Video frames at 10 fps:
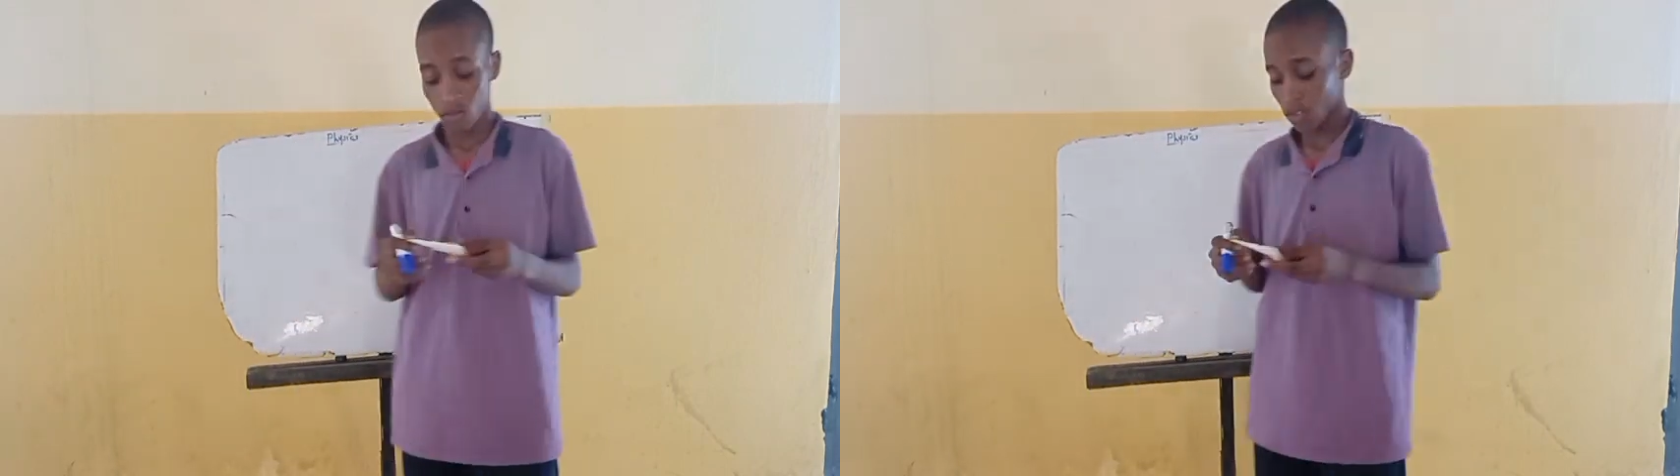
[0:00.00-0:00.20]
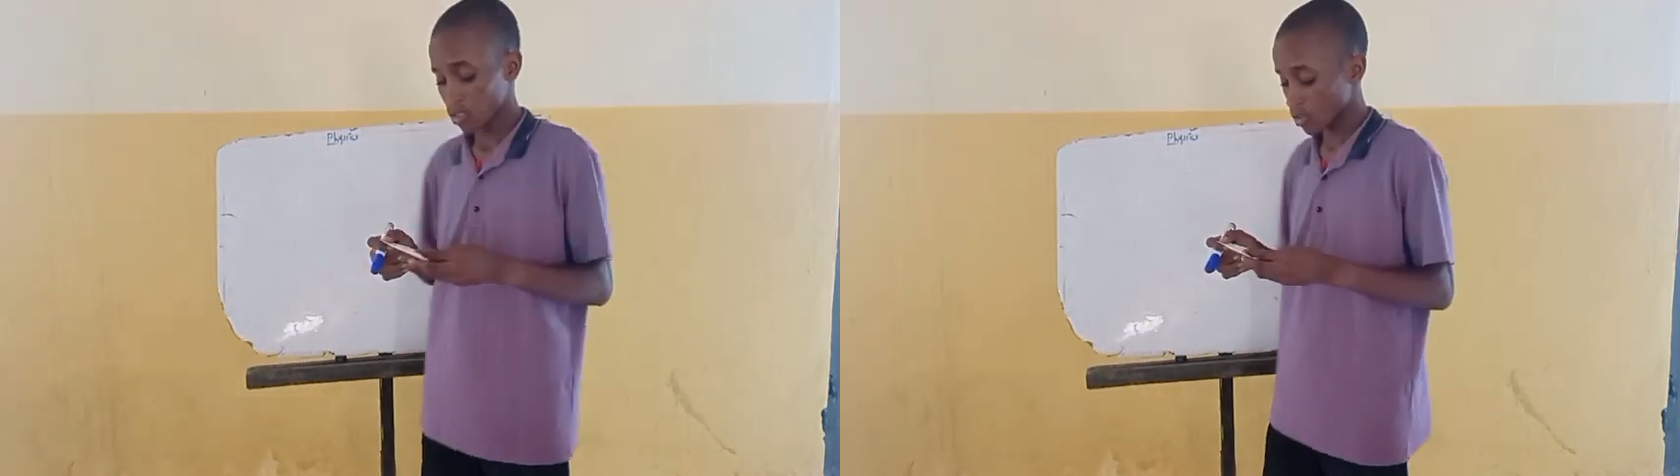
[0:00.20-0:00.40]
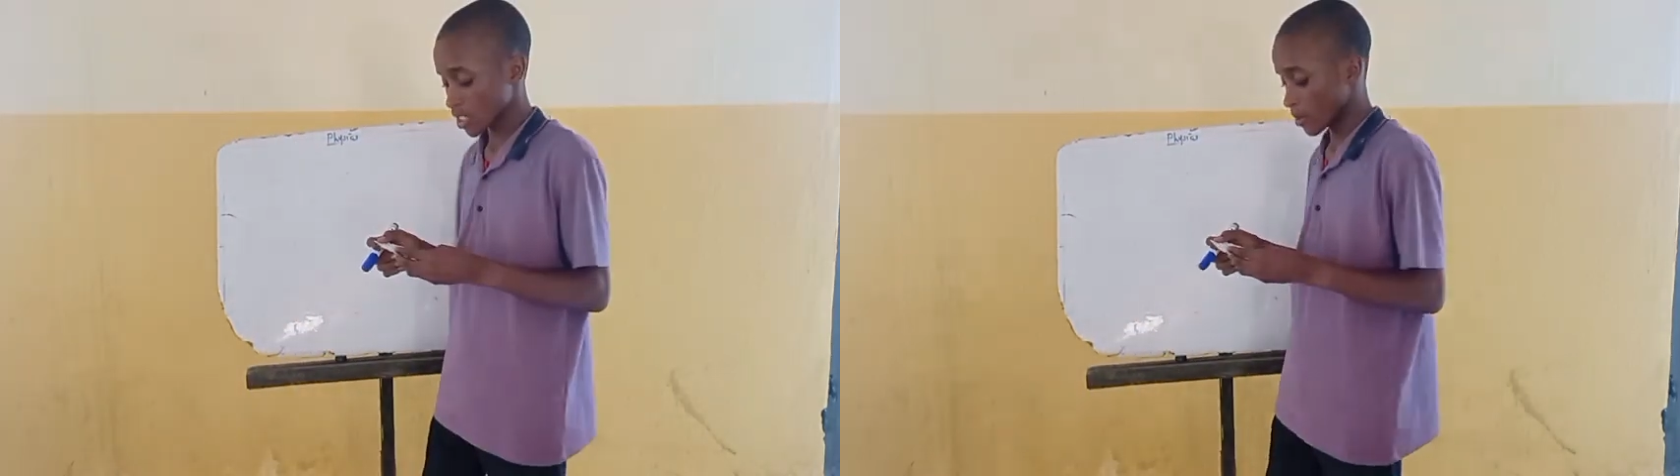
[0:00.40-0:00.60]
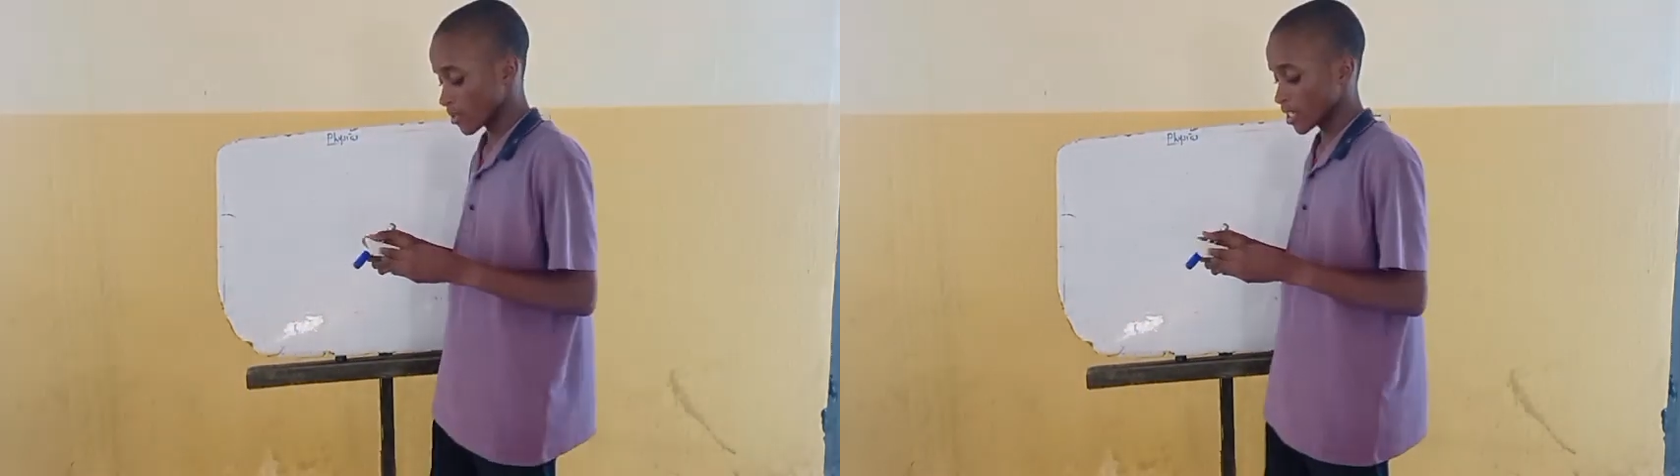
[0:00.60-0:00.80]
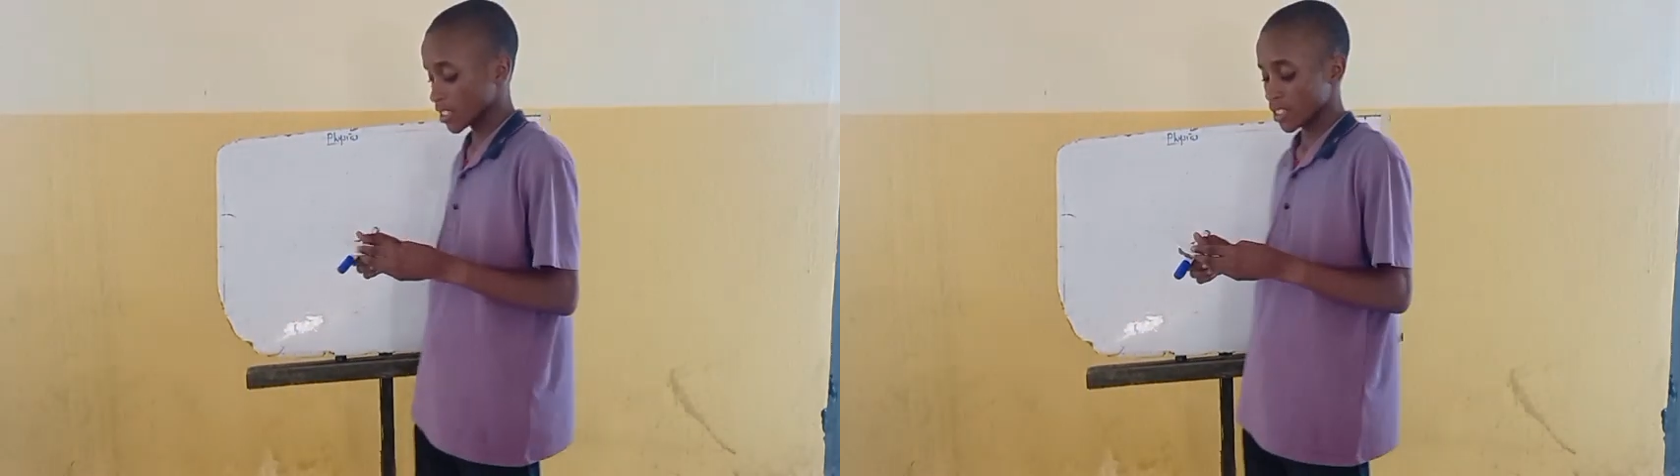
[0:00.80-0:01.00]
questions I'm
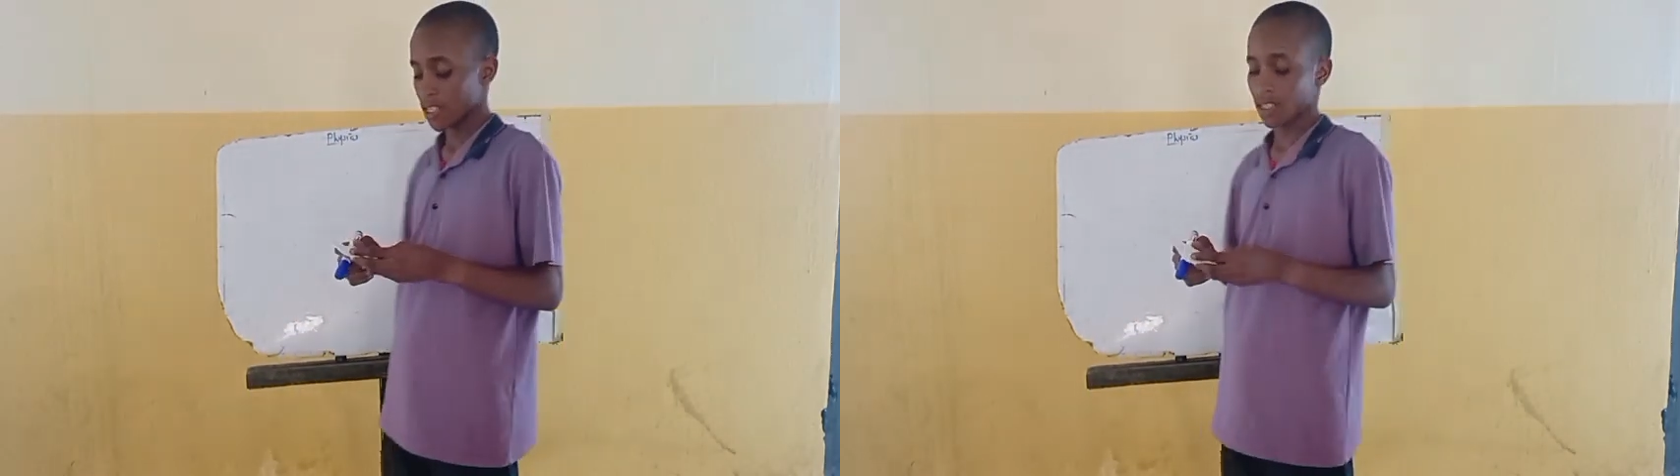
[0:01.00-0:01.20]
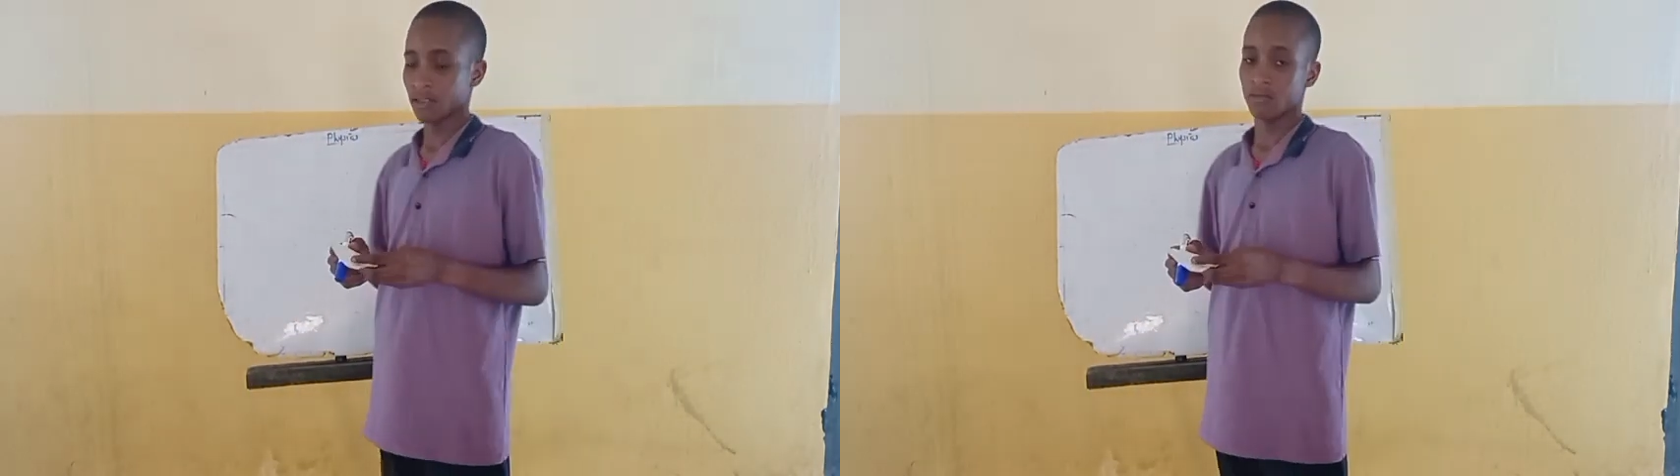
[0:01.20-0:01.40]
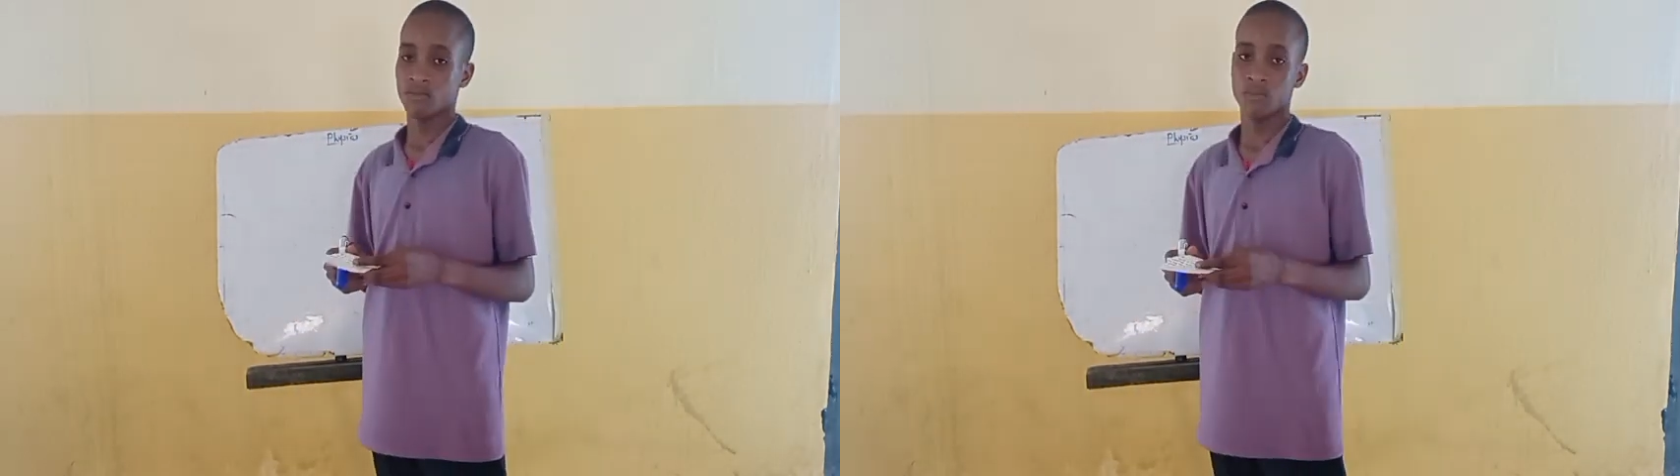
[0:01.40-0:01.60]
writing down,